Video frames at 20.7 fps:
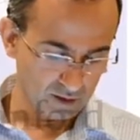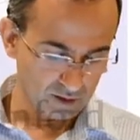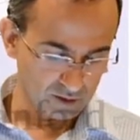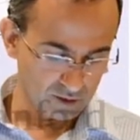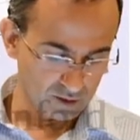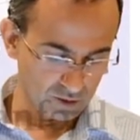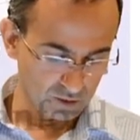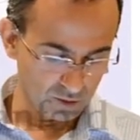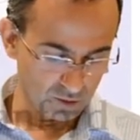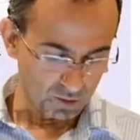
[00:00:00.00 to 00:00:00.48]

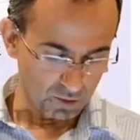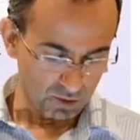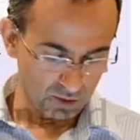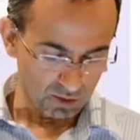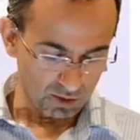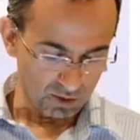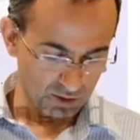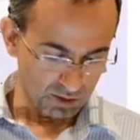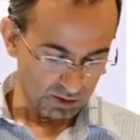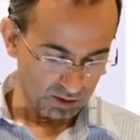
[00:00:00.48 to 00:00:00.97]
to
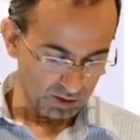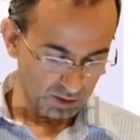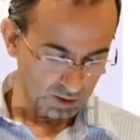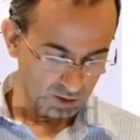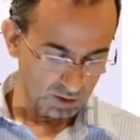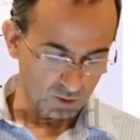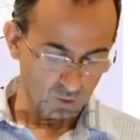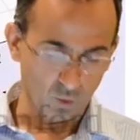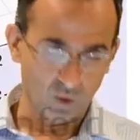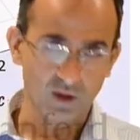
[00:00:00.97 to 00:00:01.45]

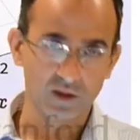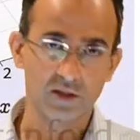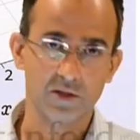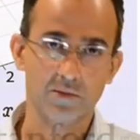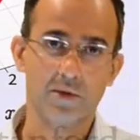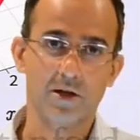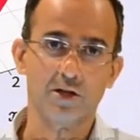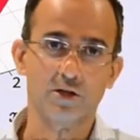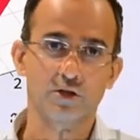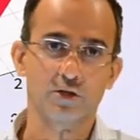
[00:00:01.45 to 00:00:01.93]
the one
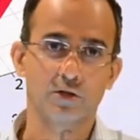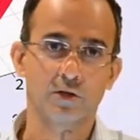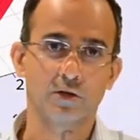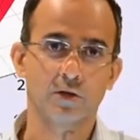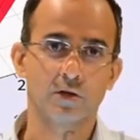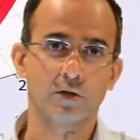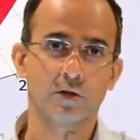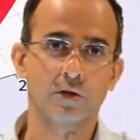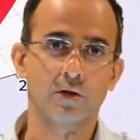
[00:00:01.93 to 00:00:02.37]
dimension